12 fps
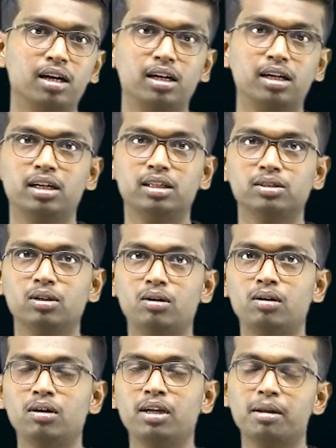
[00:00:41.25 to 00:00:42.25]

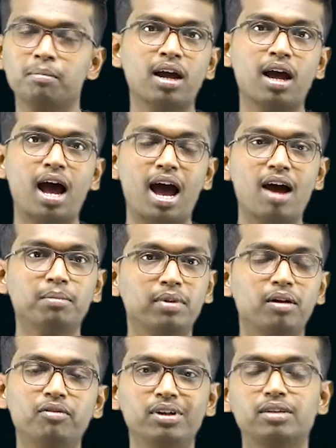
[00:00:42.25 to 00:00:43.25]
I have
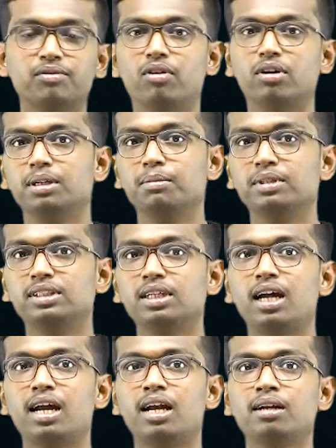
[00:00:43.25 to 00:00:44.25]
now my fourth
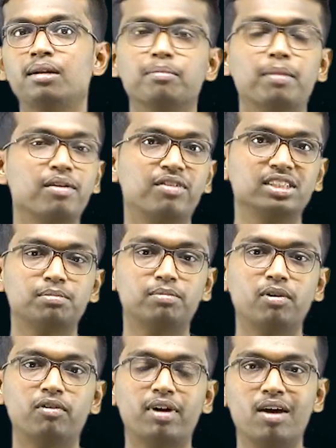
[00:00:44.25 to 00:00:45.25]
semester, and in my first prof